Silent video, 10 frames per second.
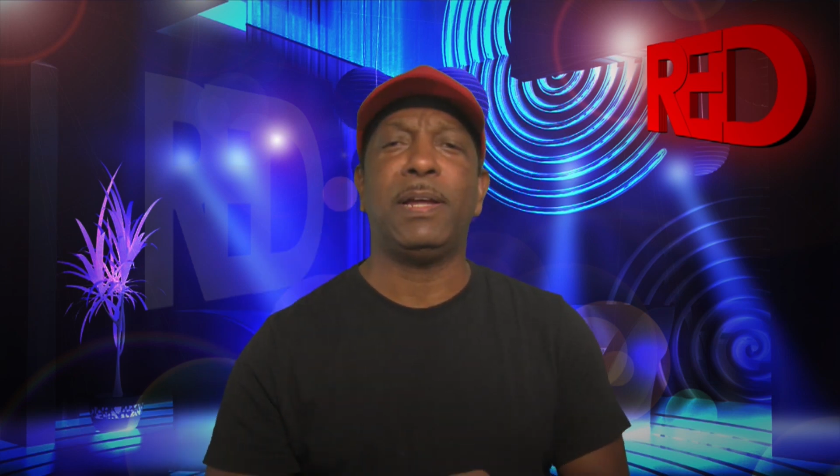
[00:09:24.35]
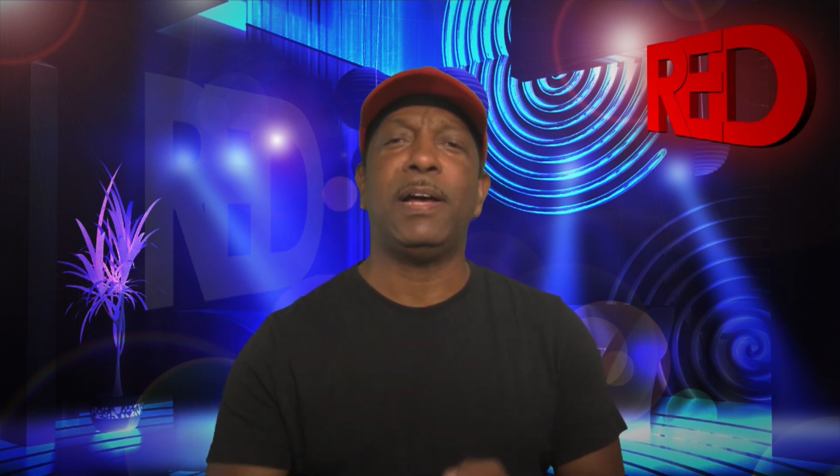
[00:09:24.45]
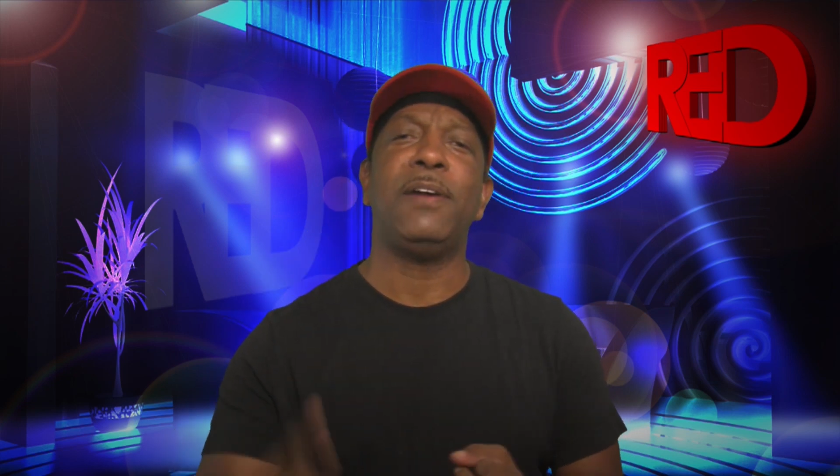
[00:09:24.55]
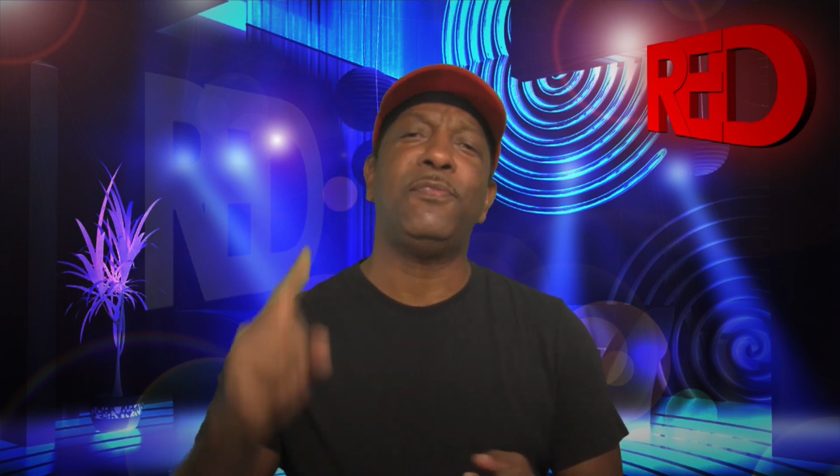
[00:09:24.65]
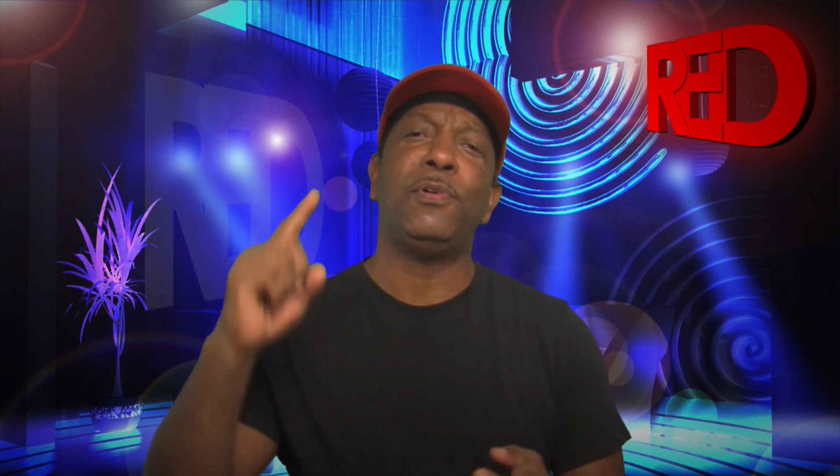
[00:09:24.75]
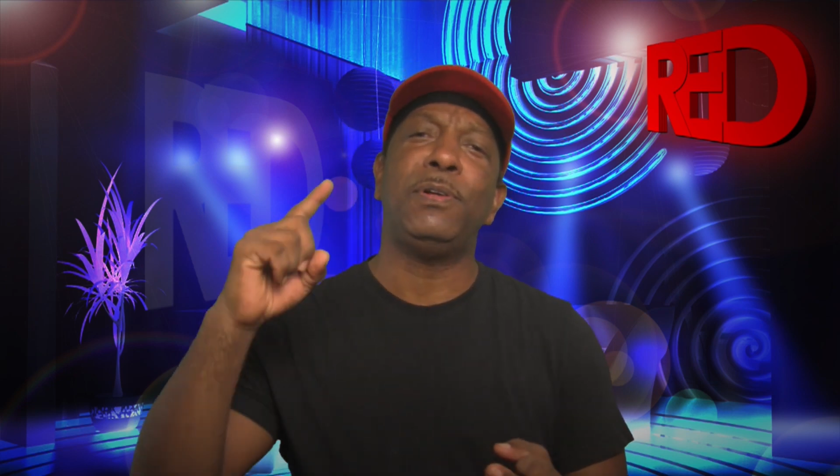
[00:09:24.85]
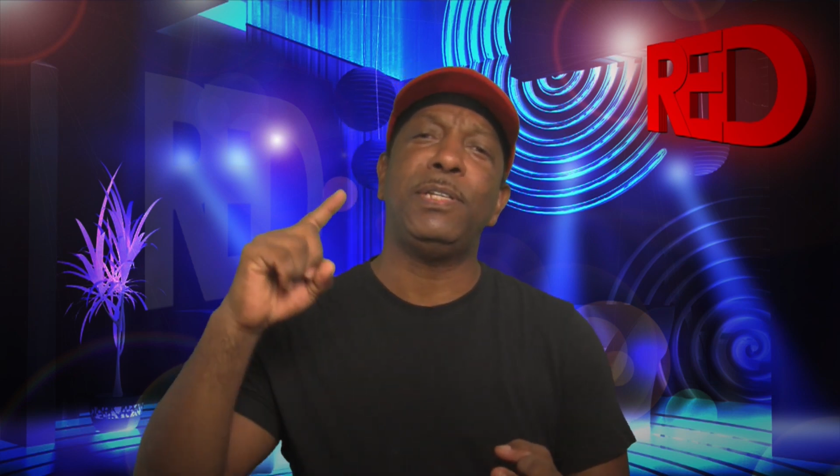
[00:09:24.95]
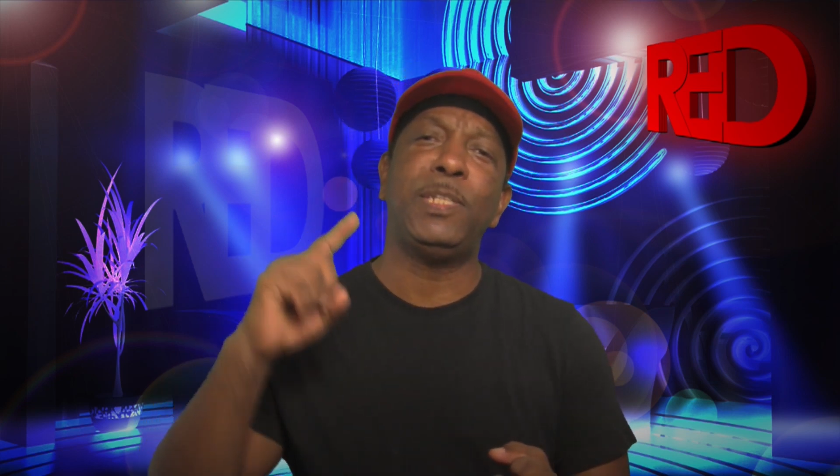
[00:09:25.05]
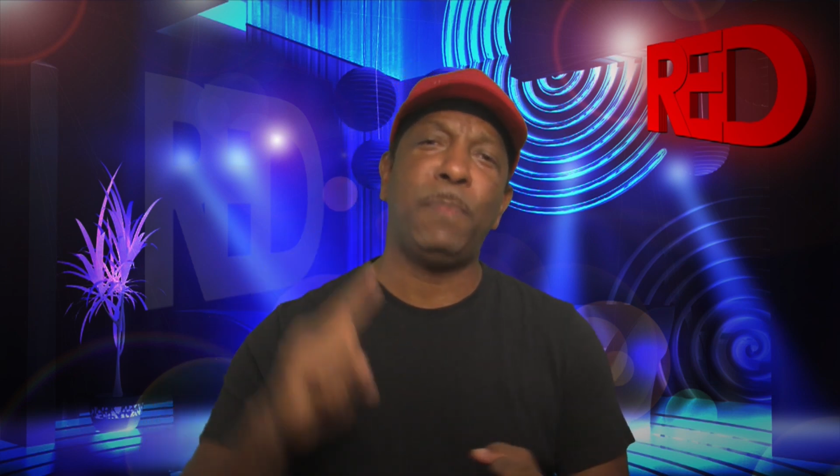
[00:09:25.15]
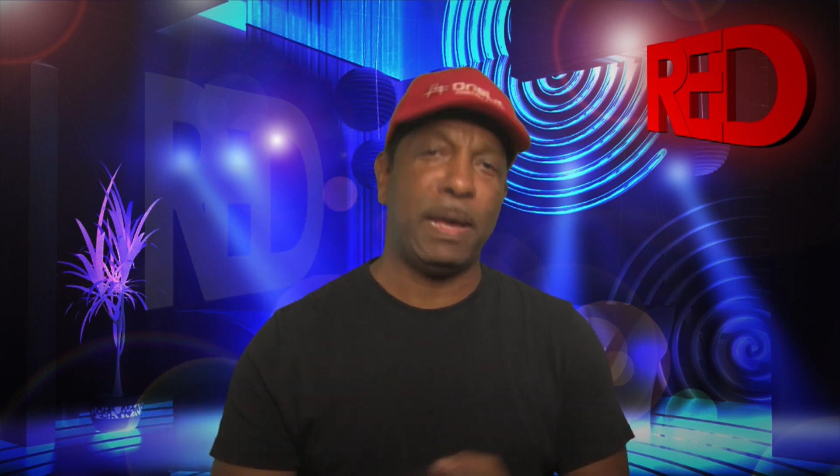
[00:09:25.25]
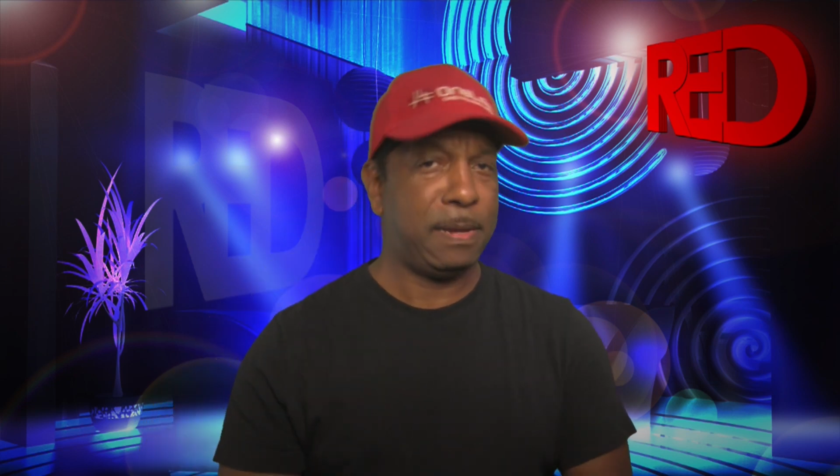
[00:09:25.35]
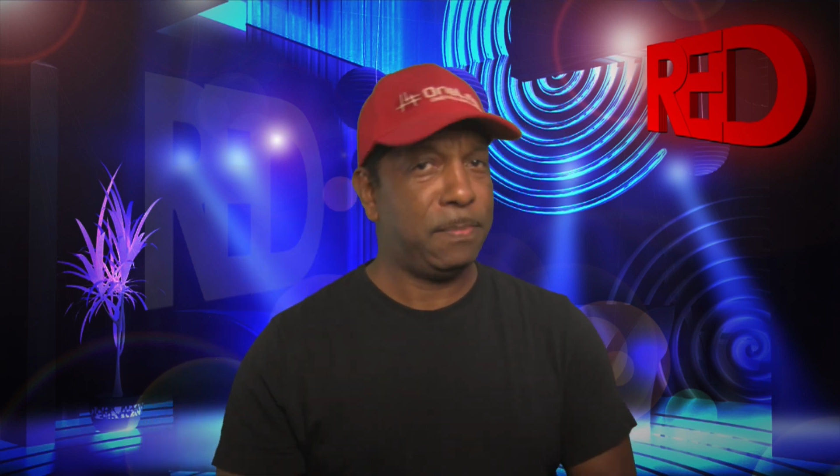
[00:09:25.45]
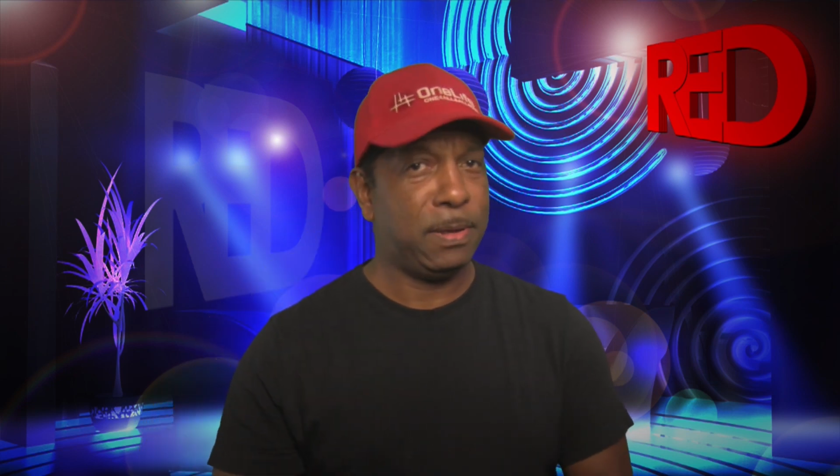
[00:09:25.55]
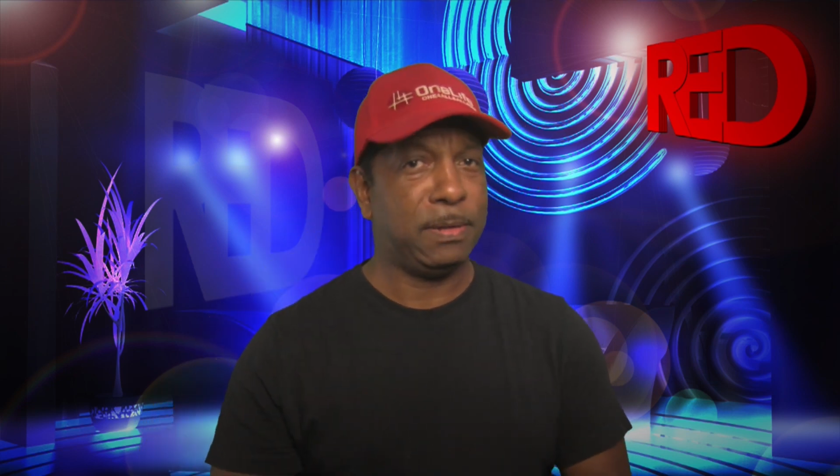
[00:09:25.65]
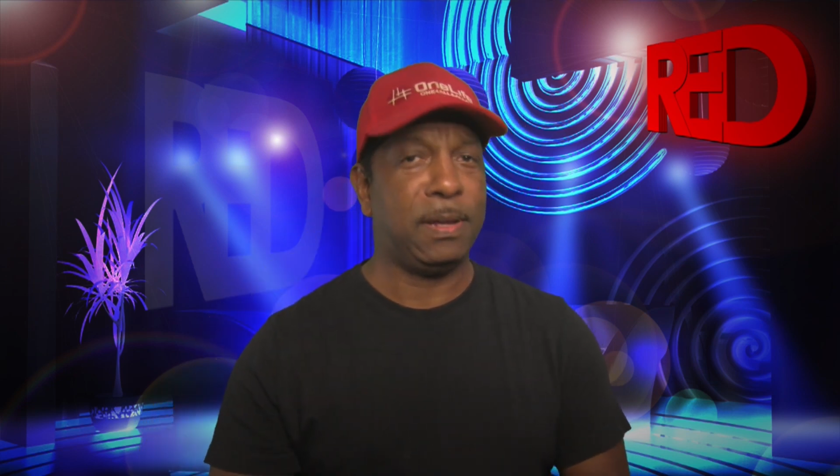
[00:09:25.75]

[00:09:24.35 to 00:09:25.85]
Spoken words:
I have all the Spider-Man,